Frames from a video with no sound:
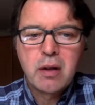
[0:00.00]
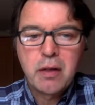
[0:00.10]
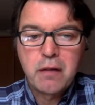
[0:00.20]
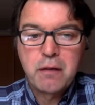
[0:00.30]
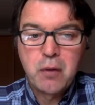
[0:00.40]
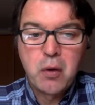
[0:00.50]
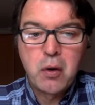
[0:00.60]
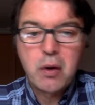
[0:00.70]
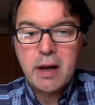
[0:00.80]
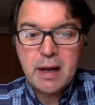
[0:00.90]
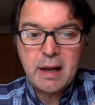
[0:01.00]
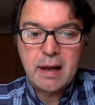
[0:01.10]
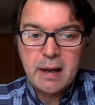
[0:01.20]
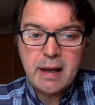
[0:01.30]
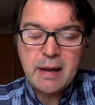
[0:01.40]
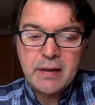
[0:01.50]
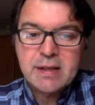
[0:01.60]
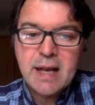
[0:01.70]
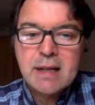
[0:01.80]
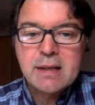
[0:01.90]
the 4 in the
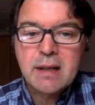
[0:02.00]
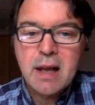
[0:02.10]
center there,